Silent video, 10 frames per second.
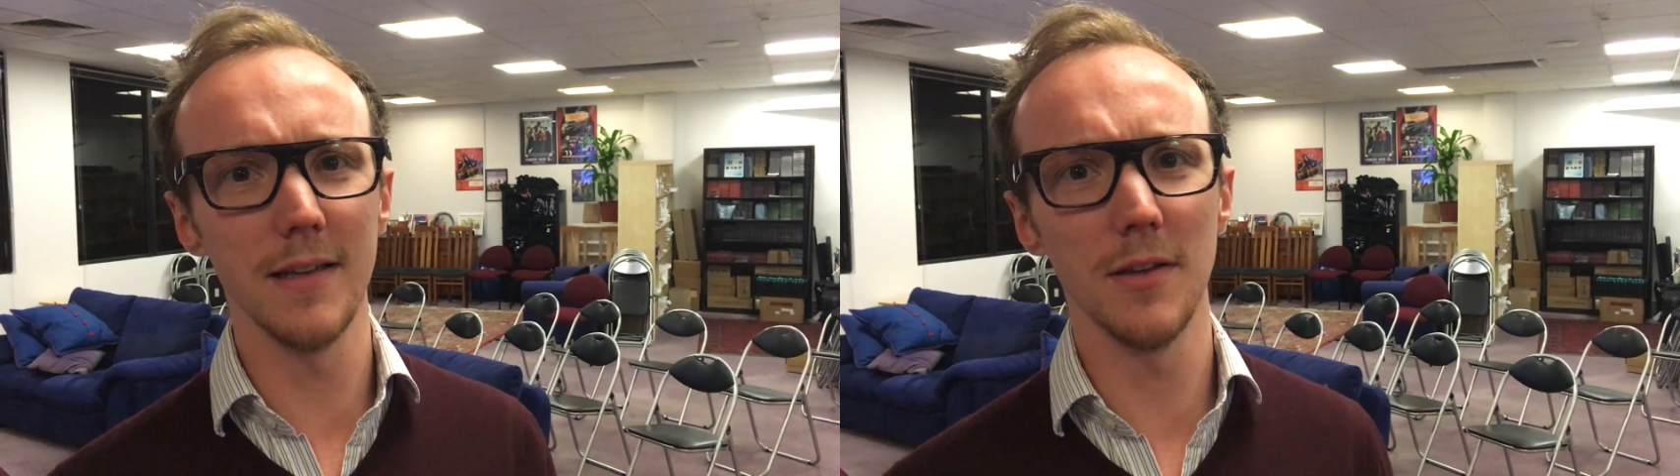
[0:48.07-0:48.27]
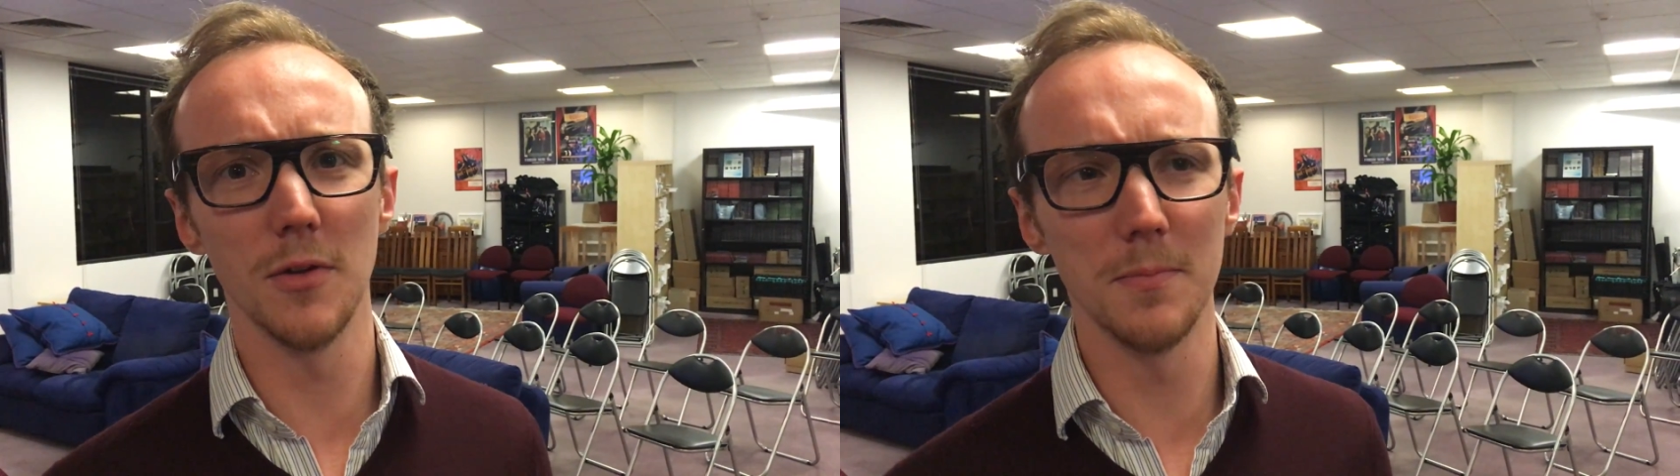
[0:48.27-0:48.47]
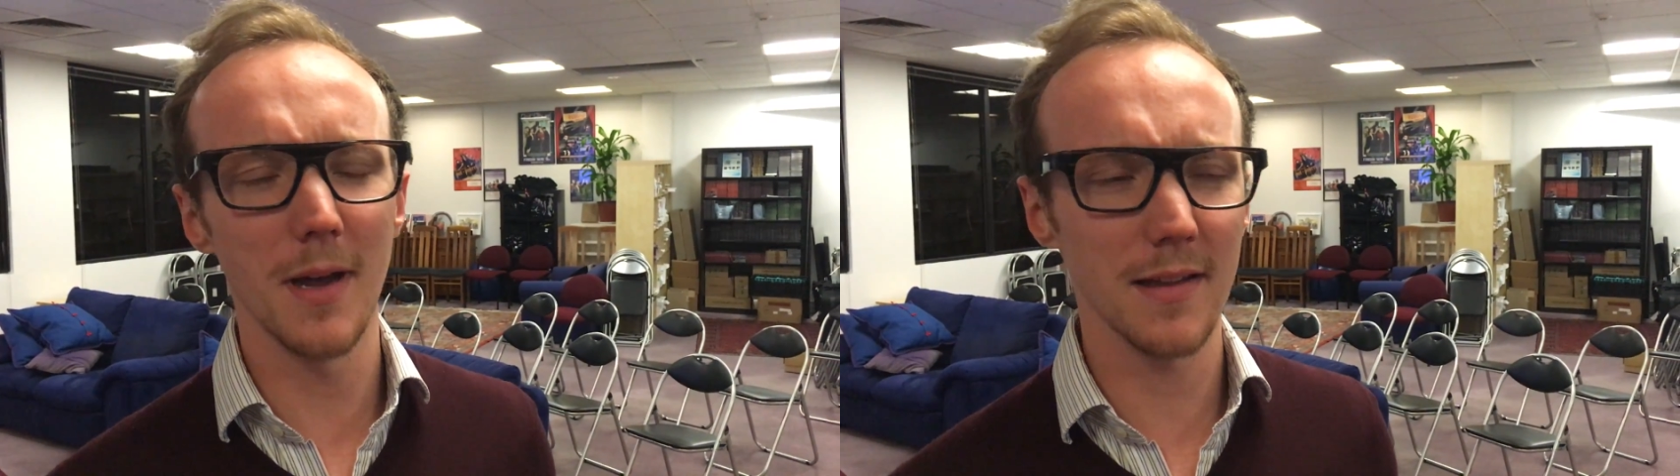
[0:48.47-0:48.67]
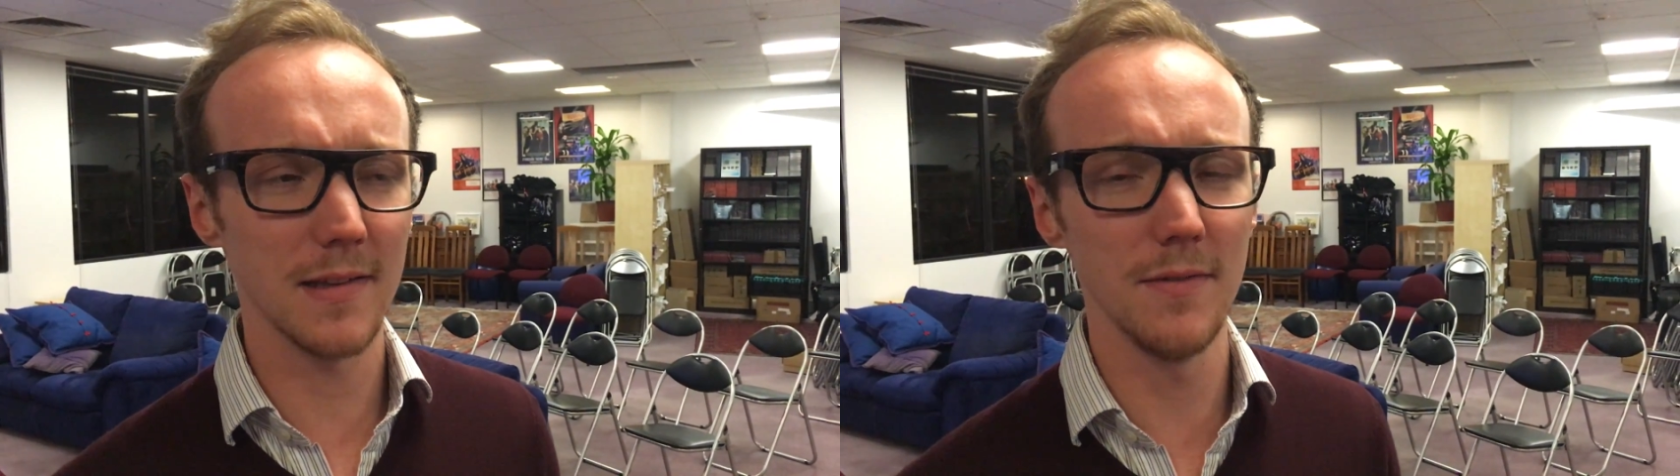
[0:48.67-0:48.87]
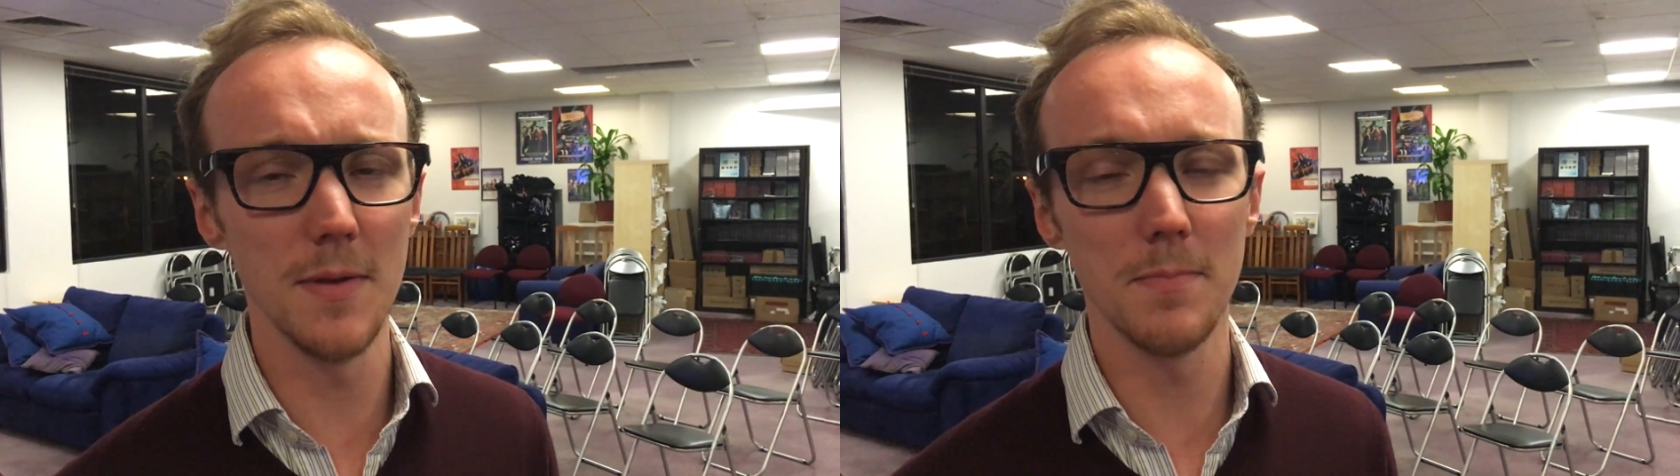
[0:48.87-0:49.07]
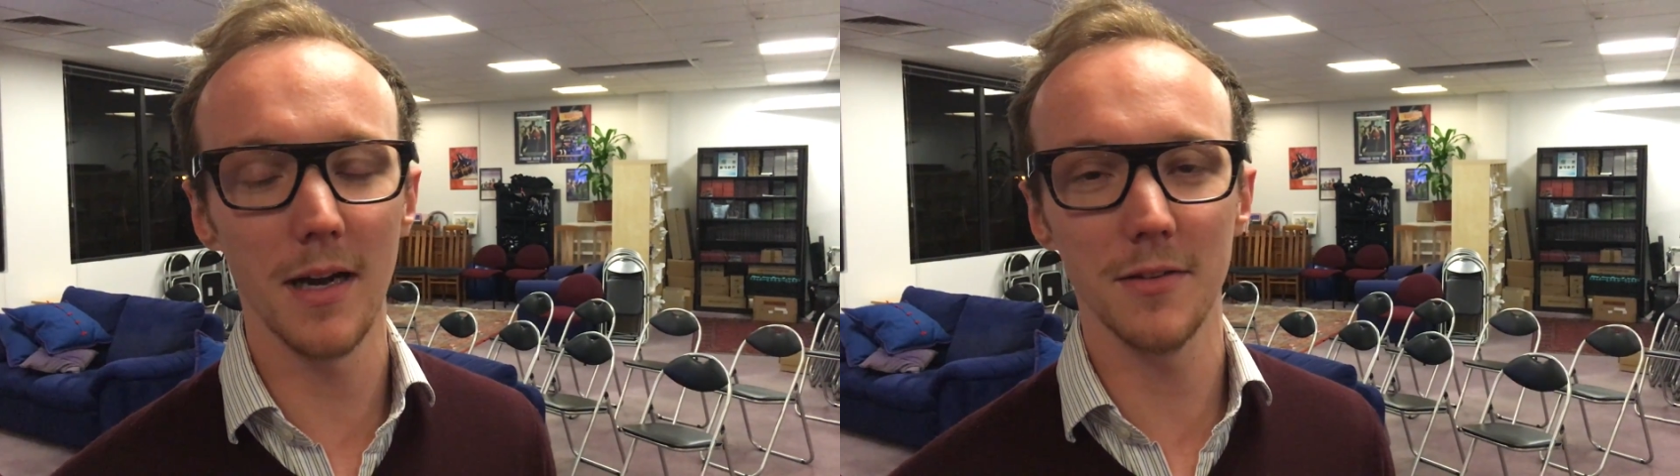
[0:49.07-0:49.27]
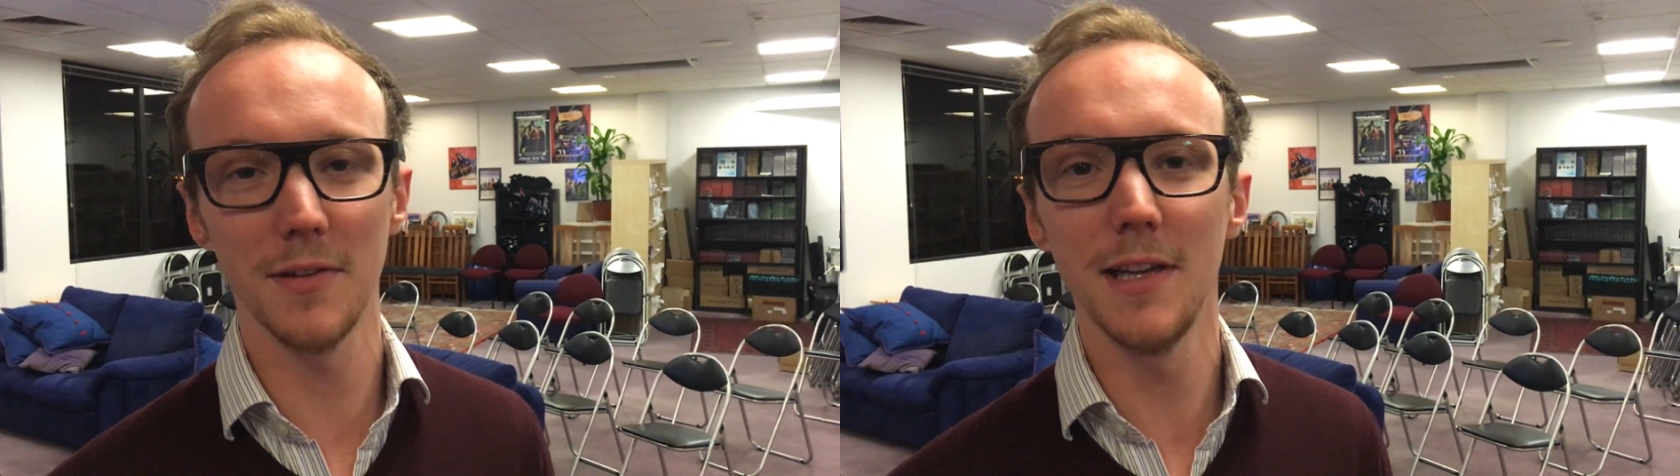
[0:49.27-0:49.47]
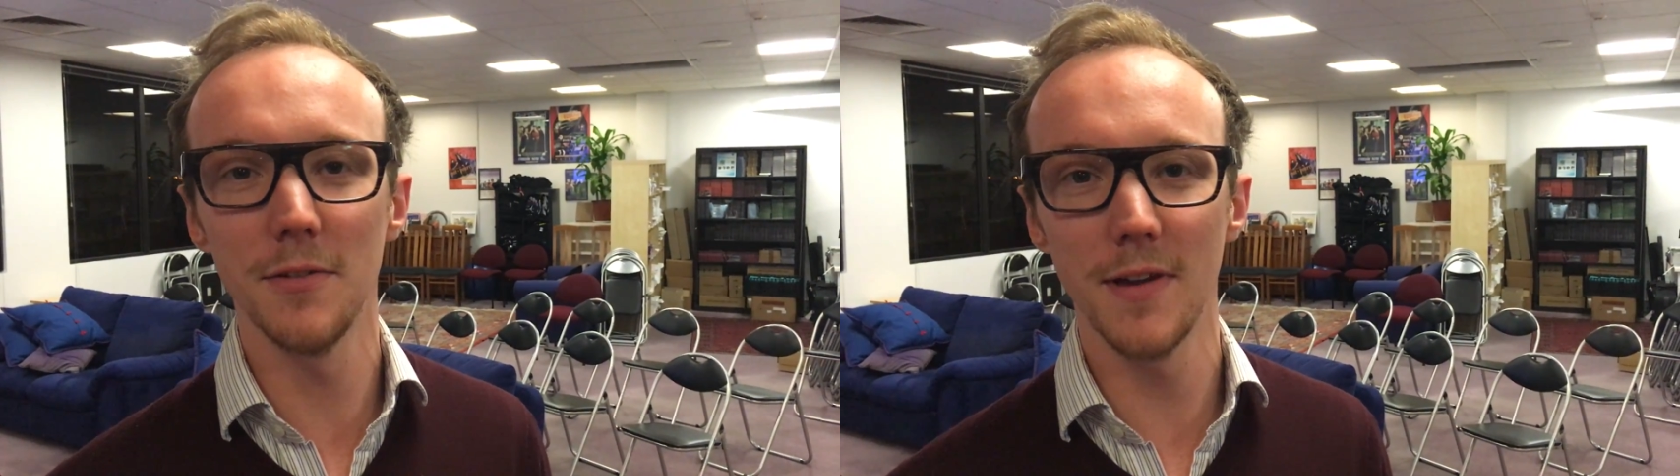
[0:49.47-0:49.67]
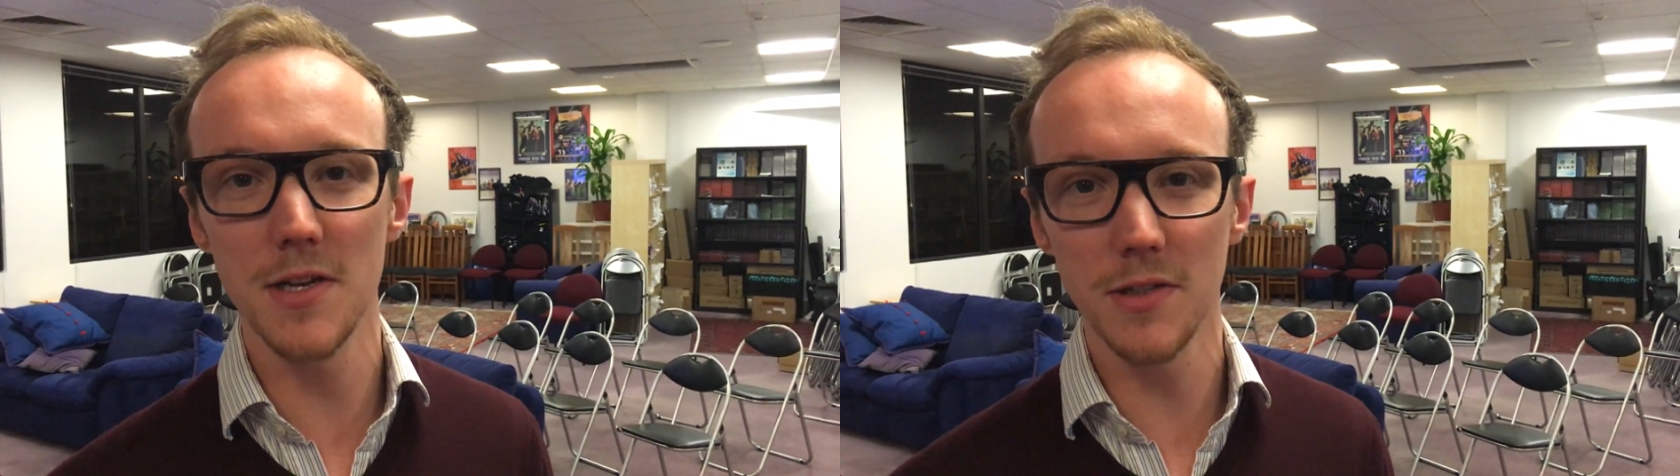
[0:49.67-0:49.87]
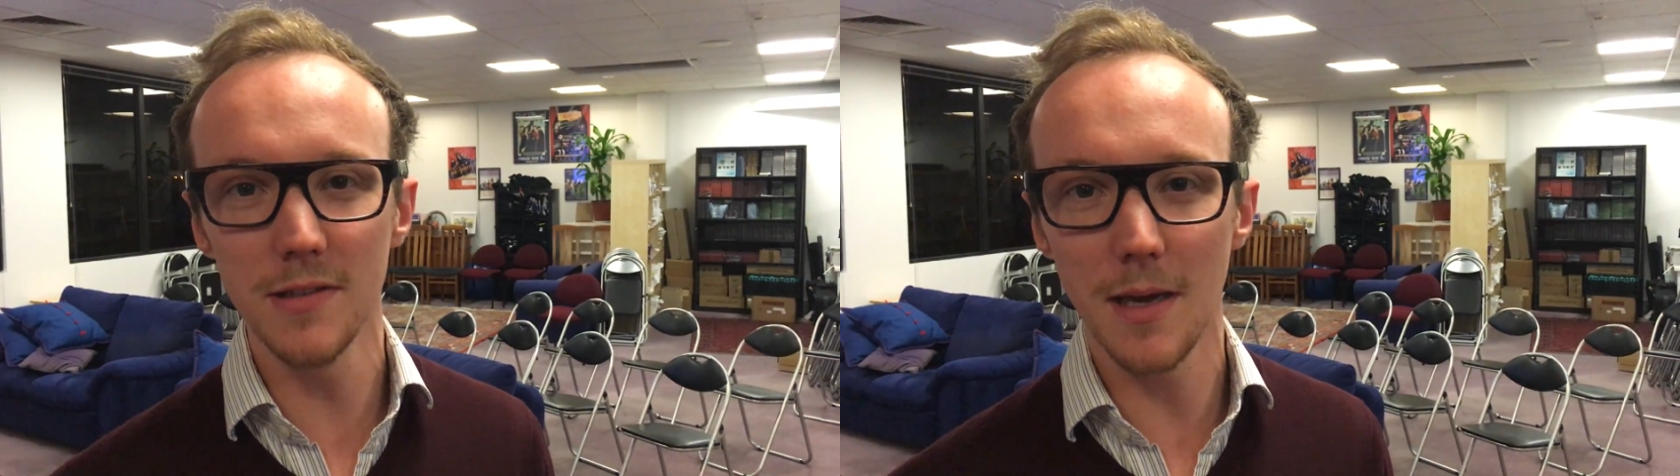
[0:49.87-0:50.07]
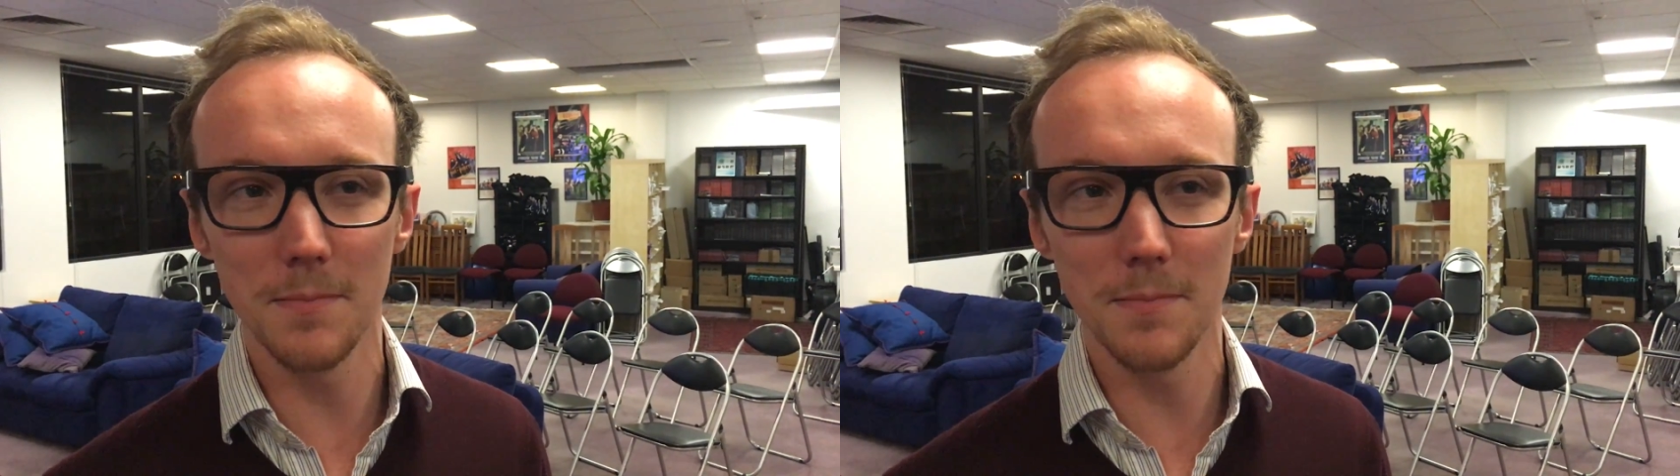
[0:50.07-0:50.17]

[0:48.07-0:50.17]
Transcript: you know massive impact on innovation.